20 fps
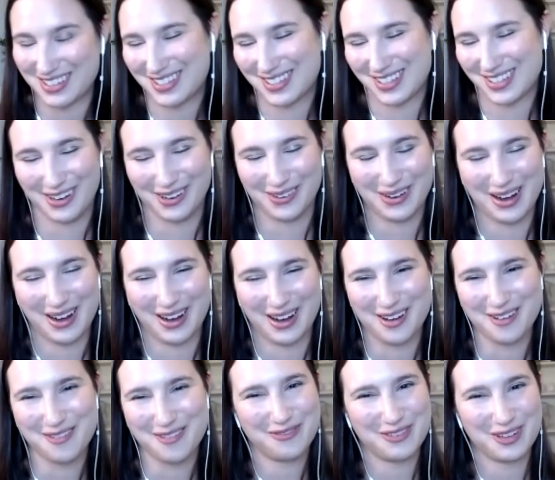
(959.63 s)

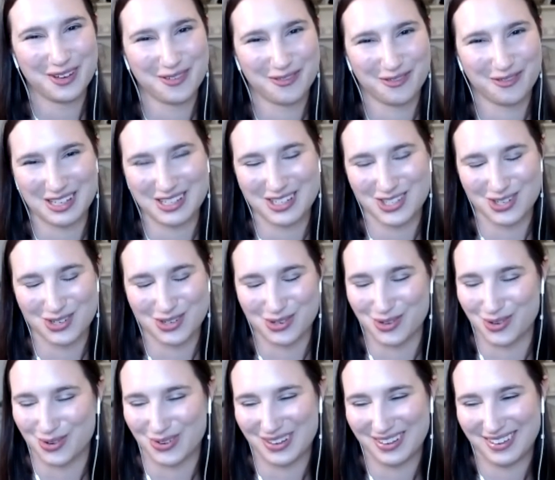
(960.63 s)
So feel free
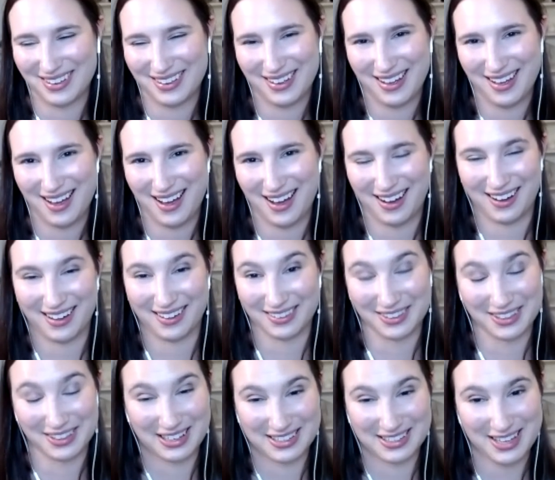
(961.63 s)
to
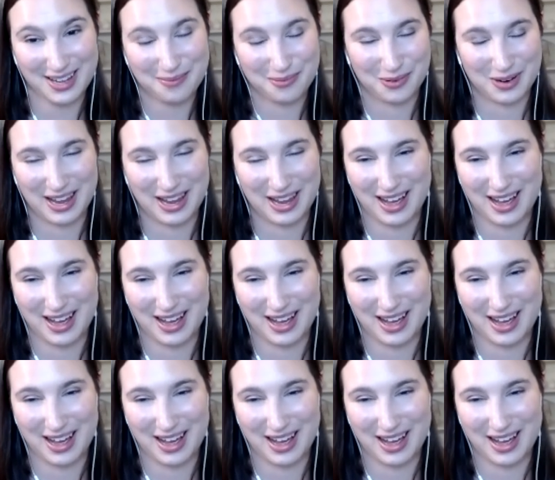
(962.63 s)
look us up. We're